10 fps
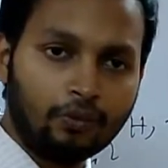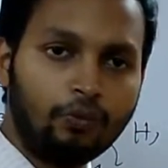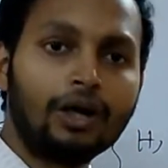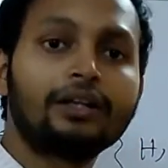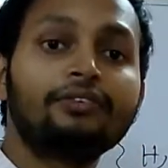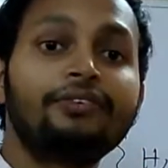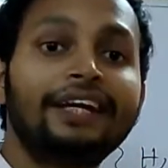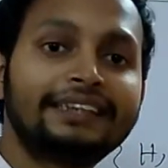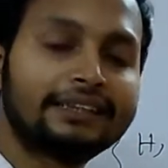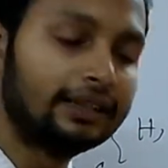What are the
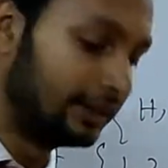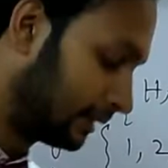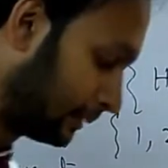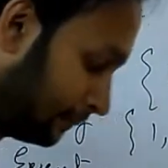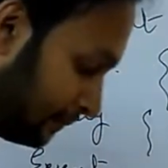face cards?